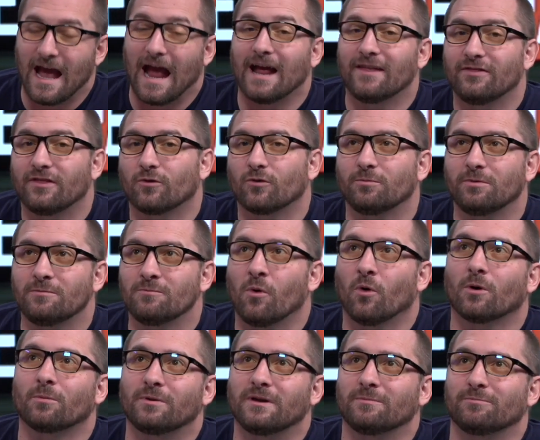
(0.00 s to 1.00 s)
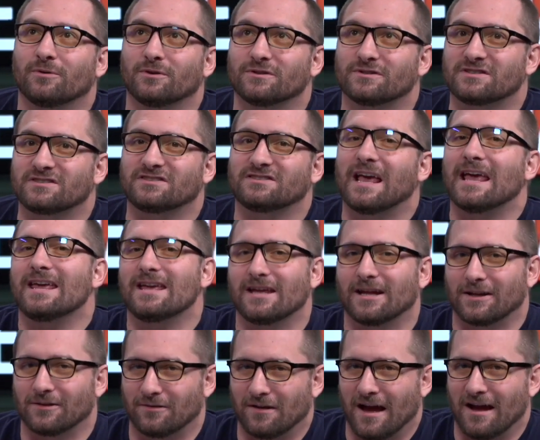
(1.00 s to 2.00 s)
And there will be more people
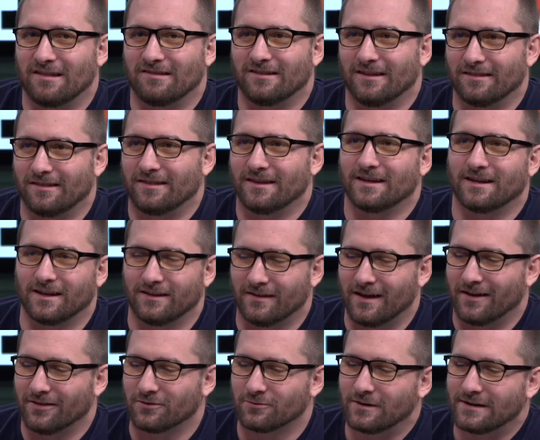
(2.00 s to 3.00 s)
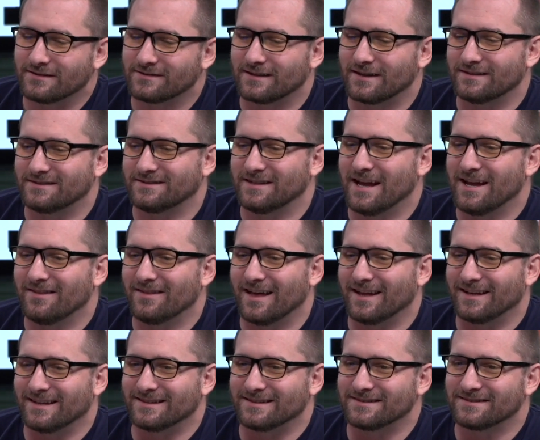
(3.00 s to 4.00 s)
saying that than thinking that. And the reason I say
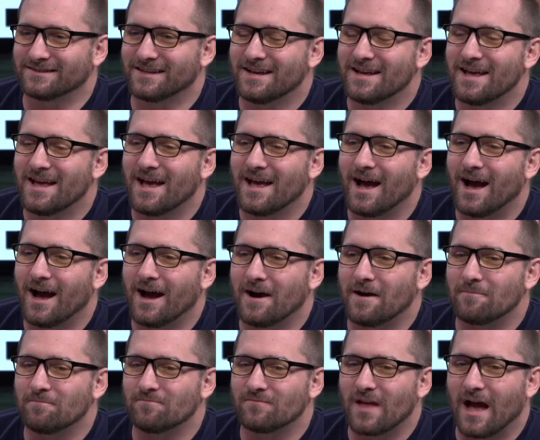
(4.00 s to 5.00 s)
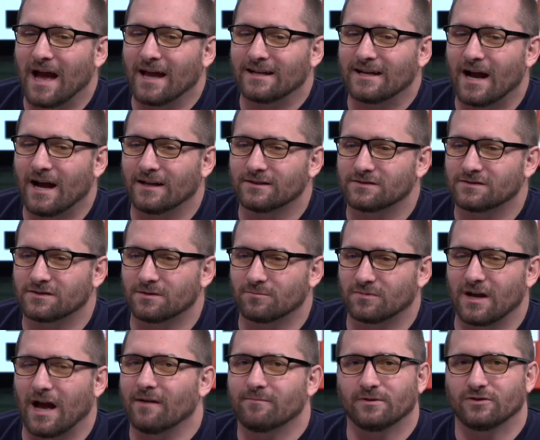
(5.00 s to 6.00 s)
that is um, I got
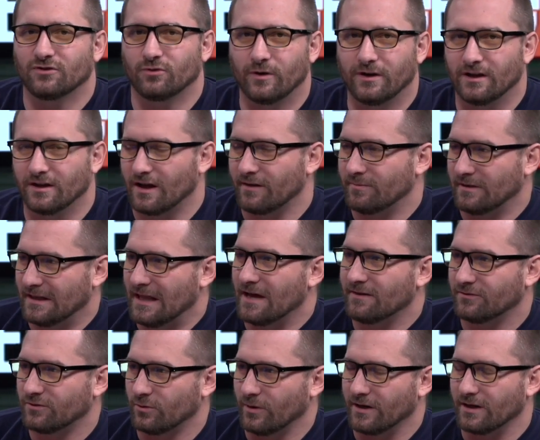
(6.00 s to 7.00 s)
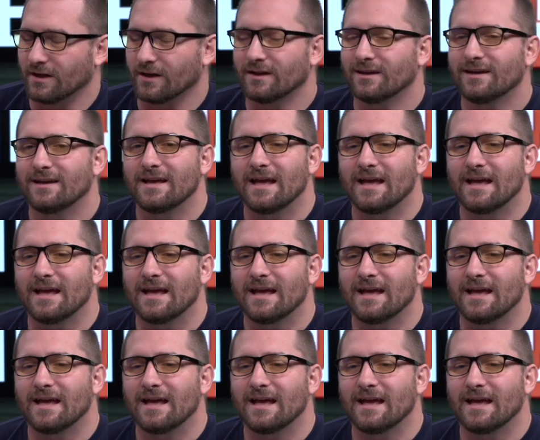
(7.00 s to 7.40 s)
some, I've been tweeting, I've been live tweeting it.